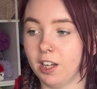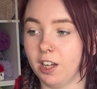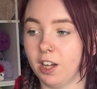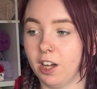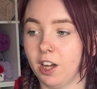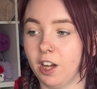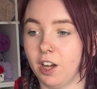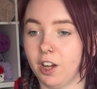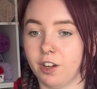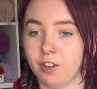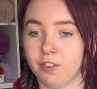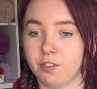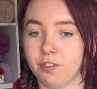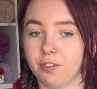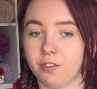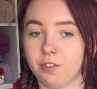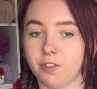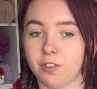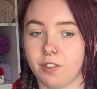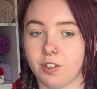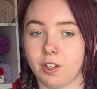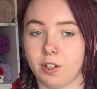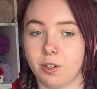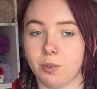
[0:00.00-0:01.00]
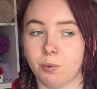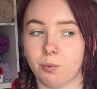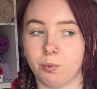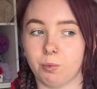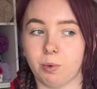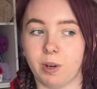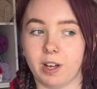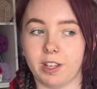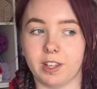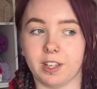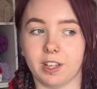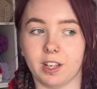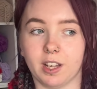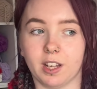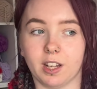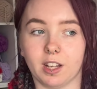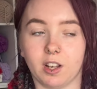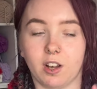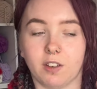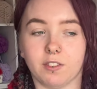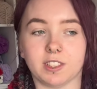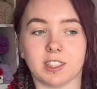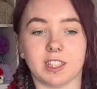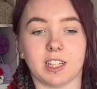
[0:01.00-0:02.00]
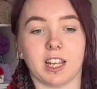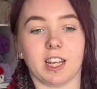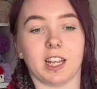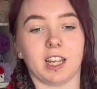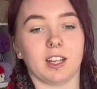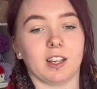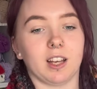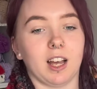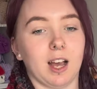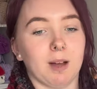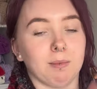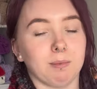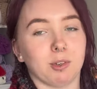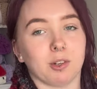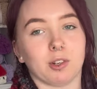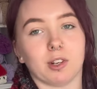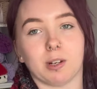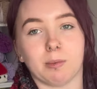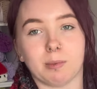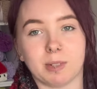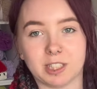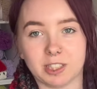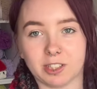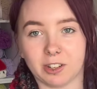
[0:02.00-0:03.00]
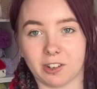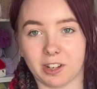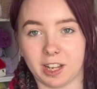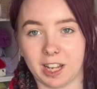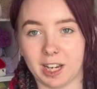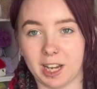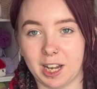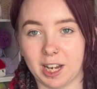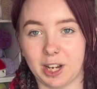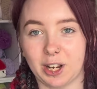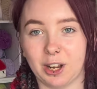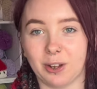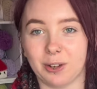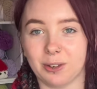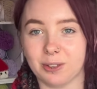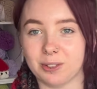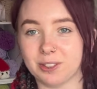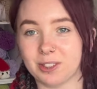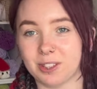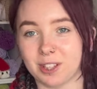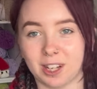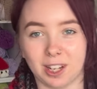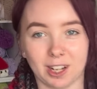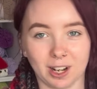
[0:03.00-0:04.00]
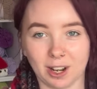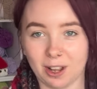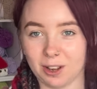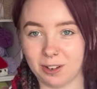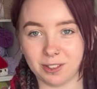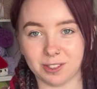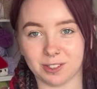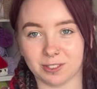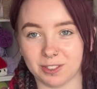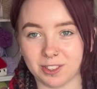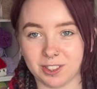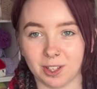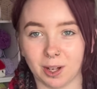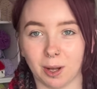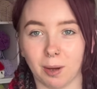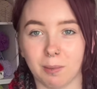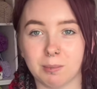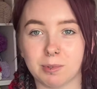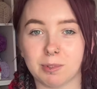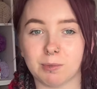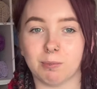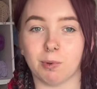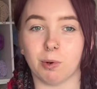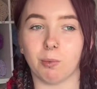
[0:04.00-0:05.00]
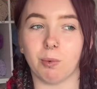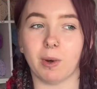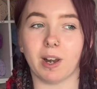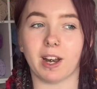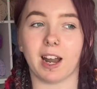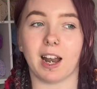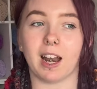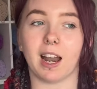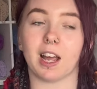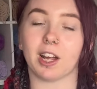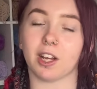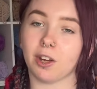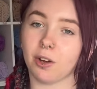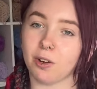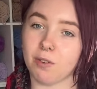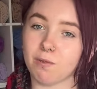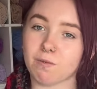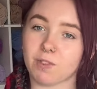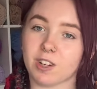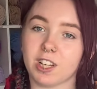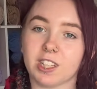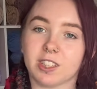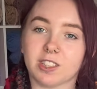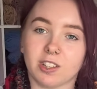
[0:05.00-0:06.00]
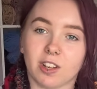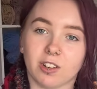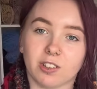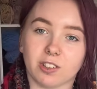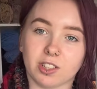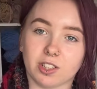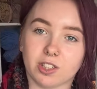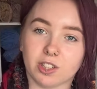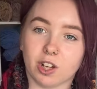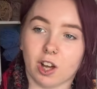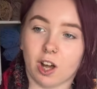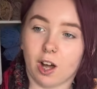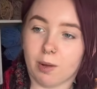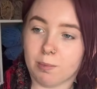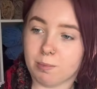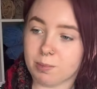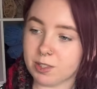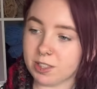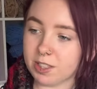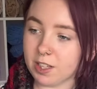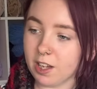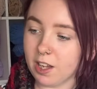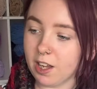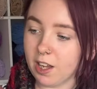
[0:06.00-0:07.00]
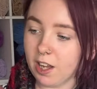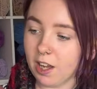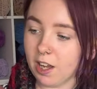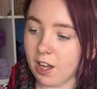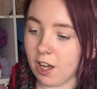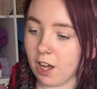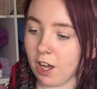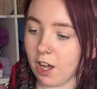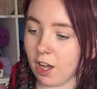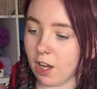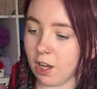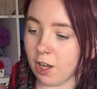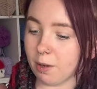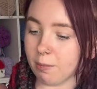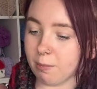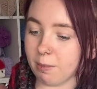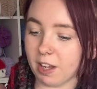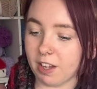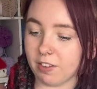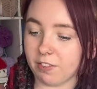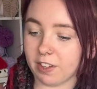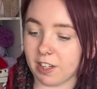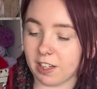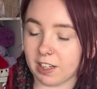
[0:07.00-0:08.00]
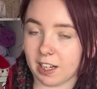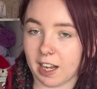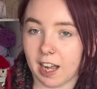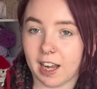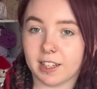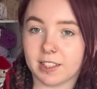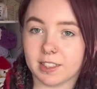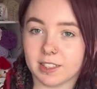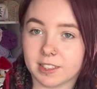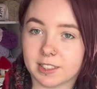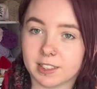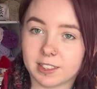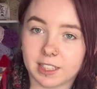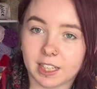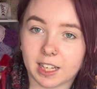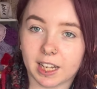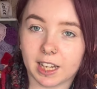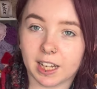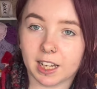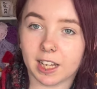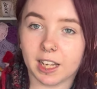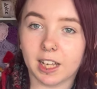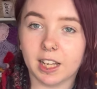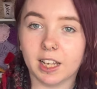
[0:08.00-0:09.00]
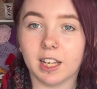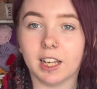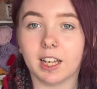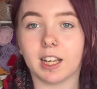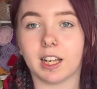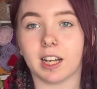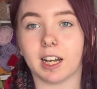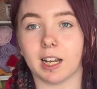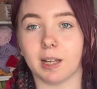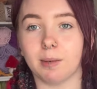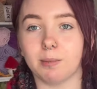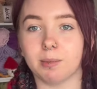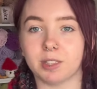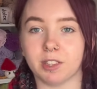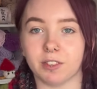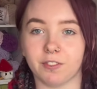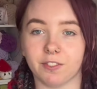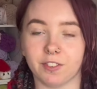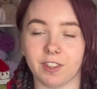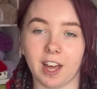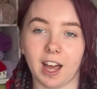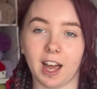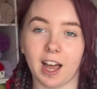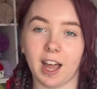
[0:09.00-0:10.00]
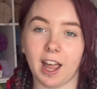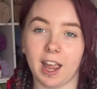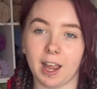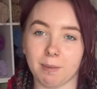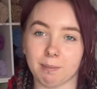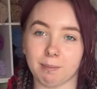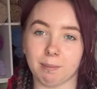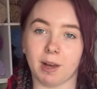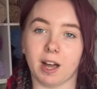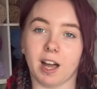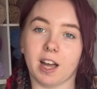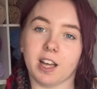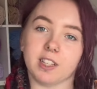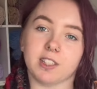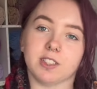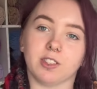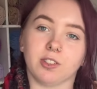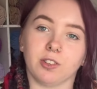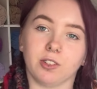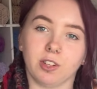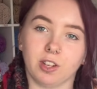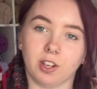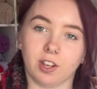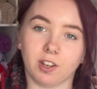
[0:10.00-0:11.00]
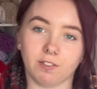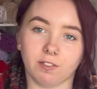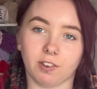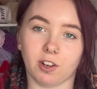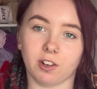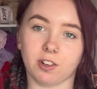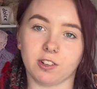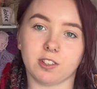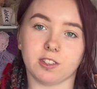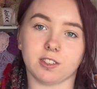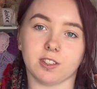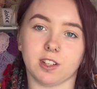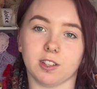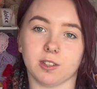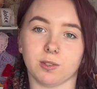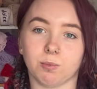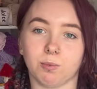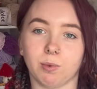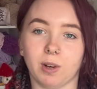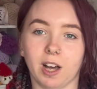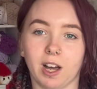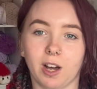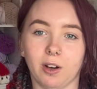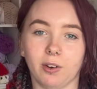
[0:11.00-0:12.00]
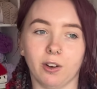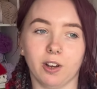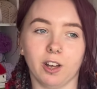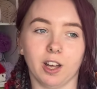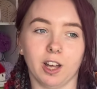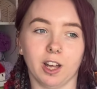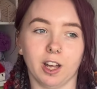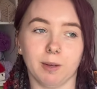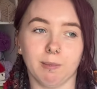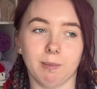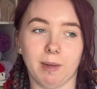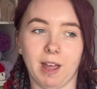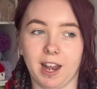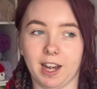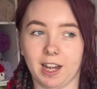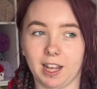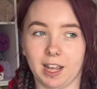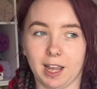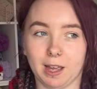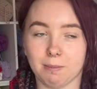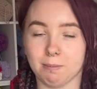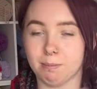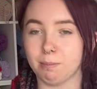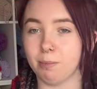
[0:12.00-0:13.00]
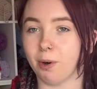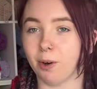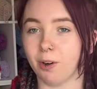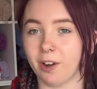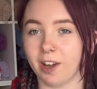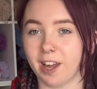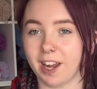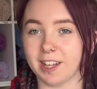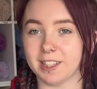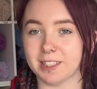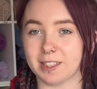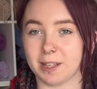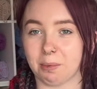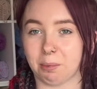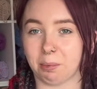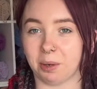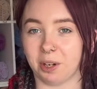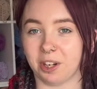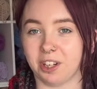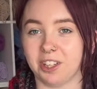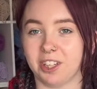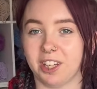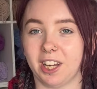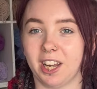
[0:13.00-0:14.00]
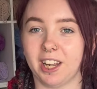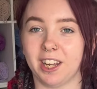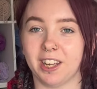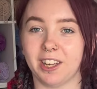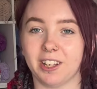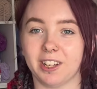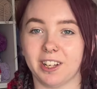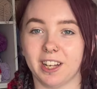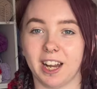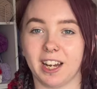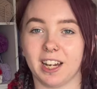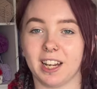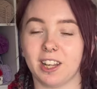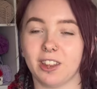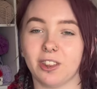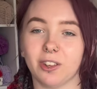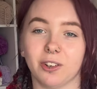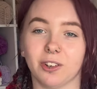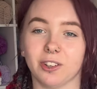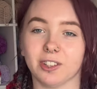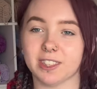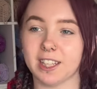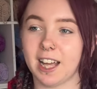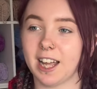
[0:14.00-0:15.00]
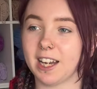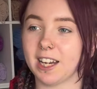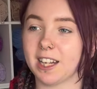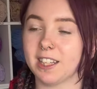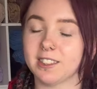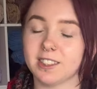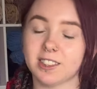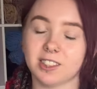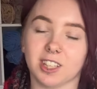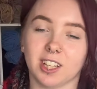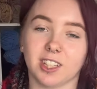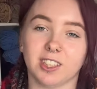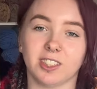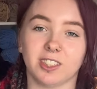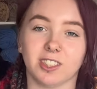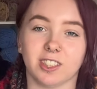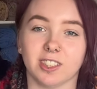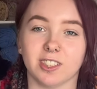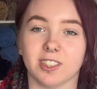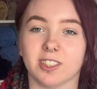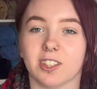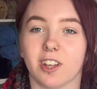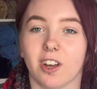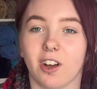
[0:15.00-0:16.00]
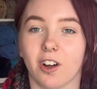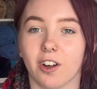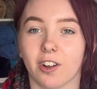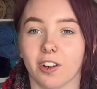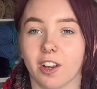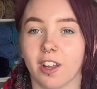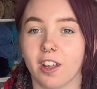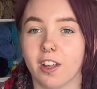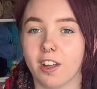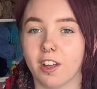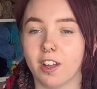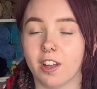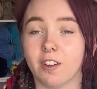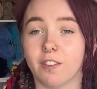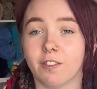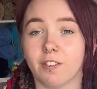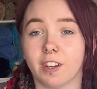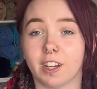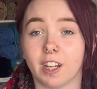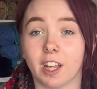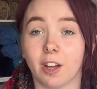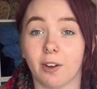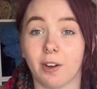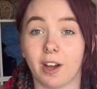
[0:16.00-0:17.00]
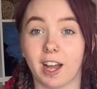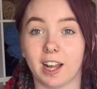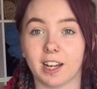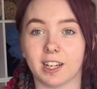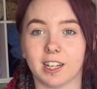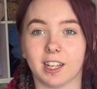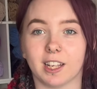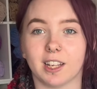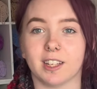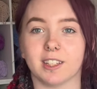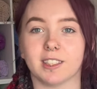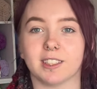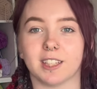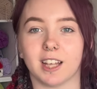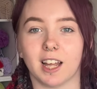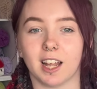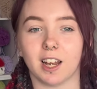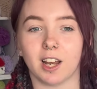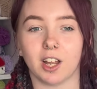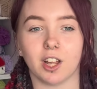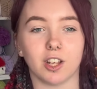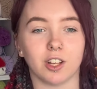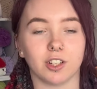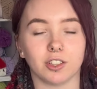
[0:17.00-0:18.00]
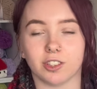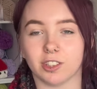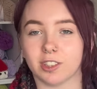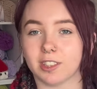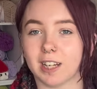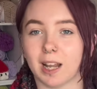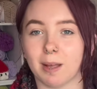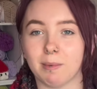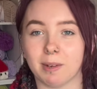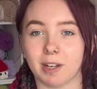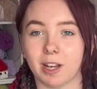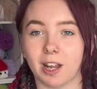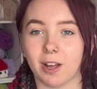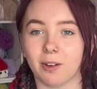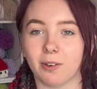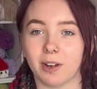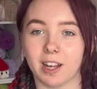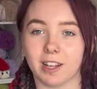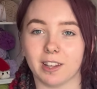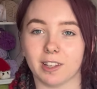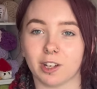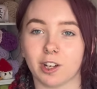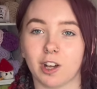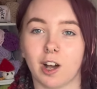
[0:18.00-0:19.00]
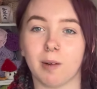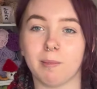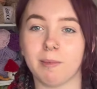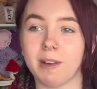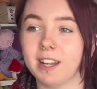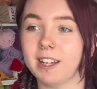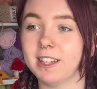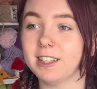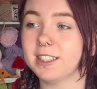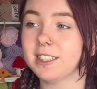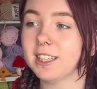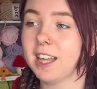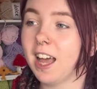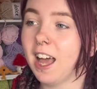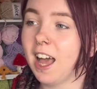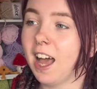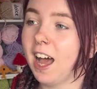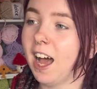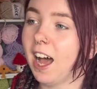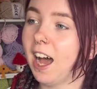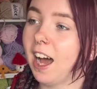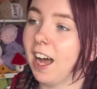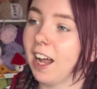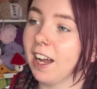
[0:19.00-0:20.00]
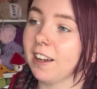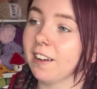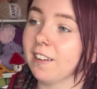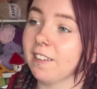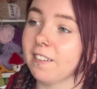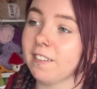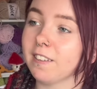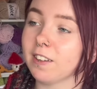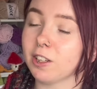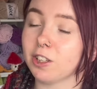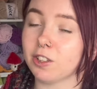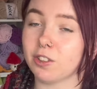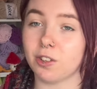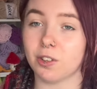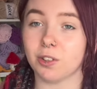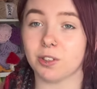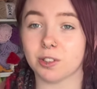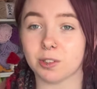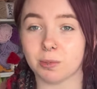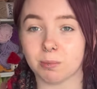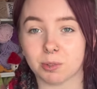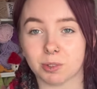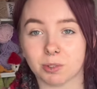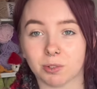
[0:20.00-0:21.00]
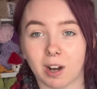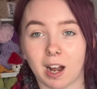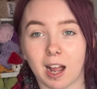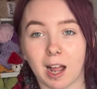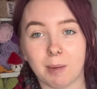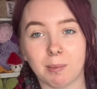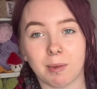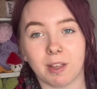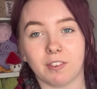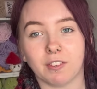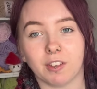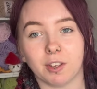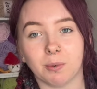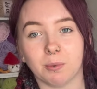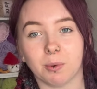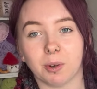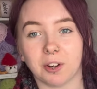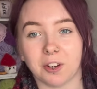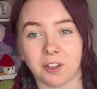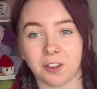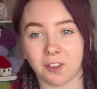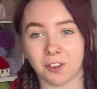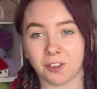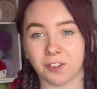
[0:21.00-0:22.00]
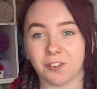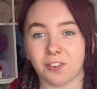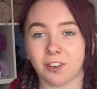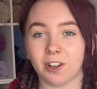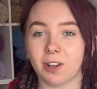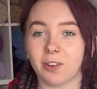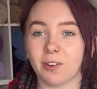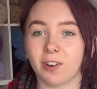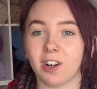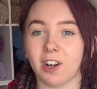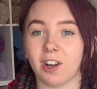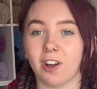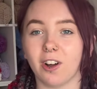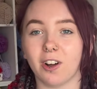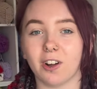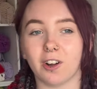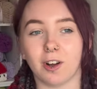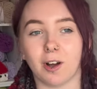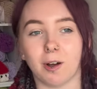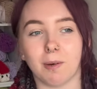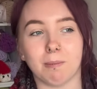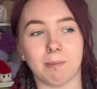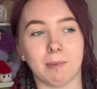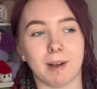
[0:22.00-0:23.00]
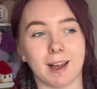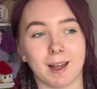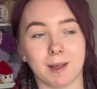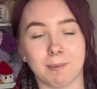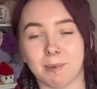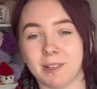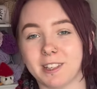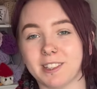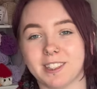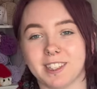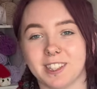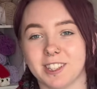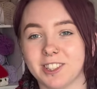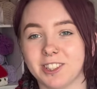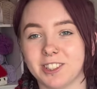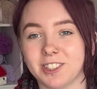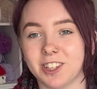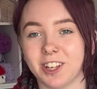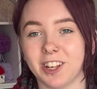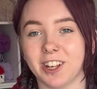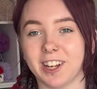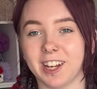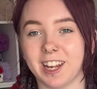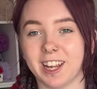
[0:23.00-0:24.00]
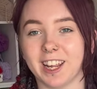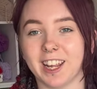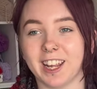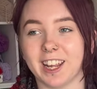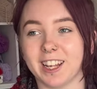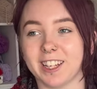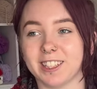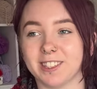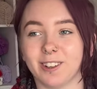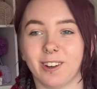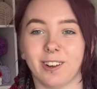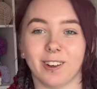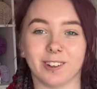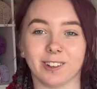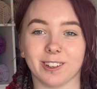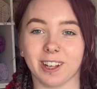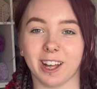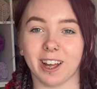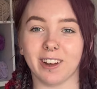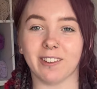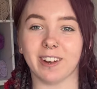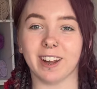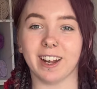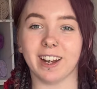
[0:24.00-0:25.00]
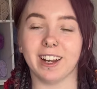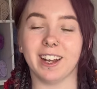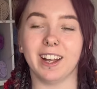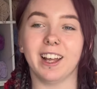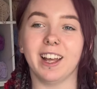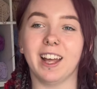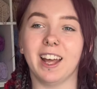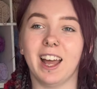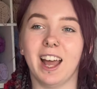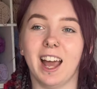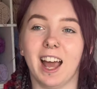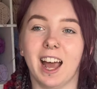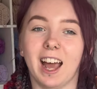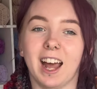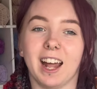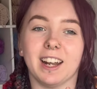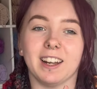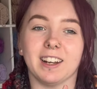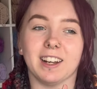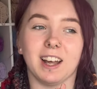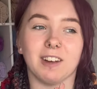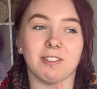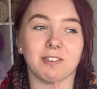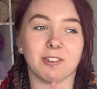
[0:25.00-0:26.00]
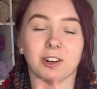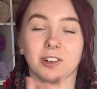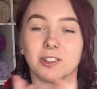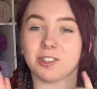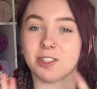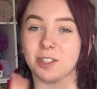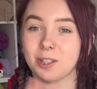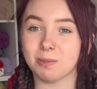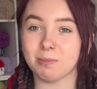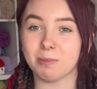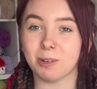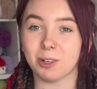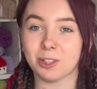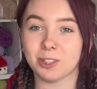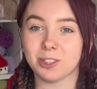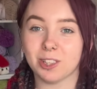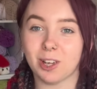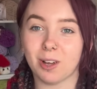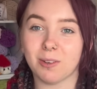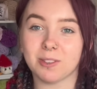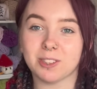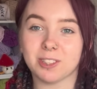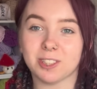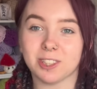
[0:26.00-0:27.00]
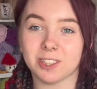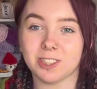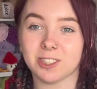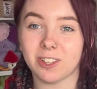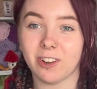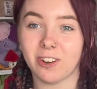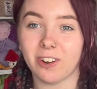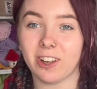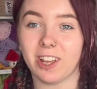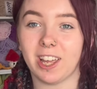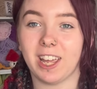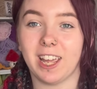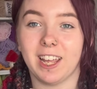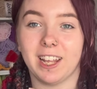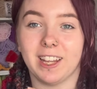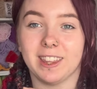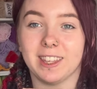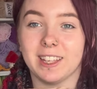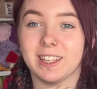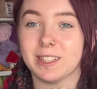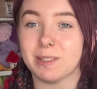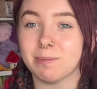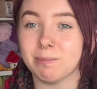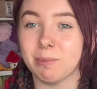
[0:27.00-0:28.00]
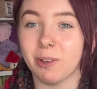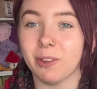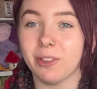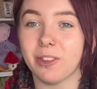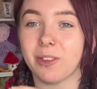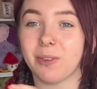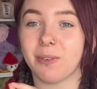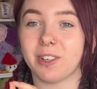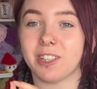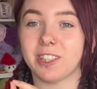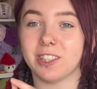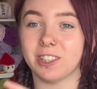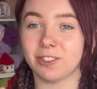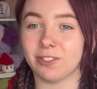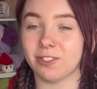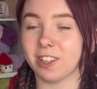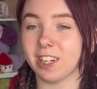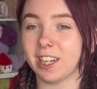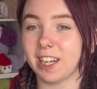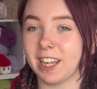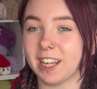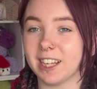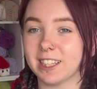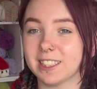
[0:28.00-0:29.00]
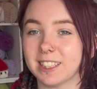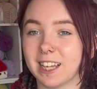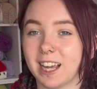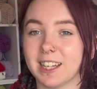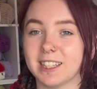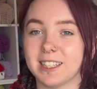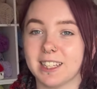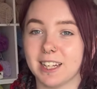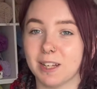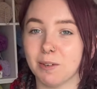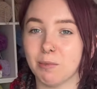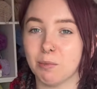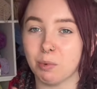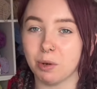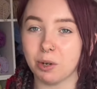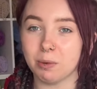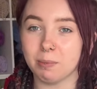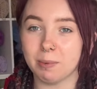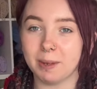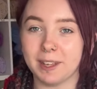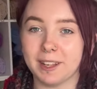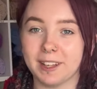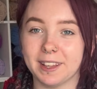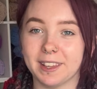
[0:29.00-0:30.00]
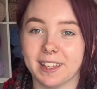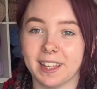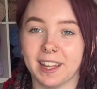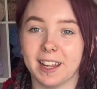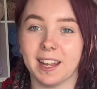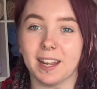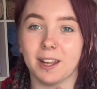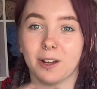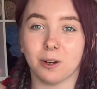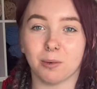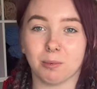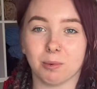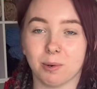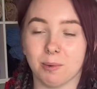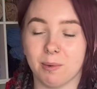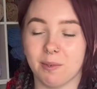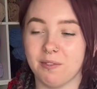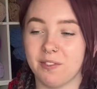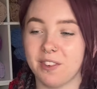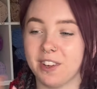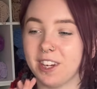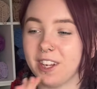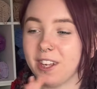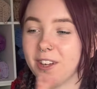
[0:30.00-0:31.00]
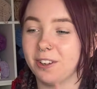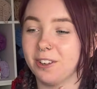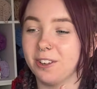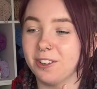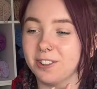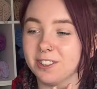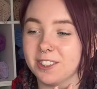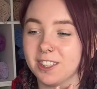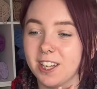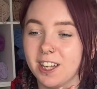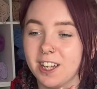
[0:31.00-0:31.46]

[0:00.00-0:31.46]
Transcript: of whether, obviously I'm not going to be stocking in loads of shops, but when I like go and restock the shops, if you'd like to see clips of that in my studio vlogs as well. Any input is appreciated. Any thoughts, any suggestions on video ideas, then just let me know in the comments, and do subscribe if you want to follow along on my business journey. It is ongoing, and I've got 2 more shops to stock in this month, which is really exciting and will be in the upcoming videos.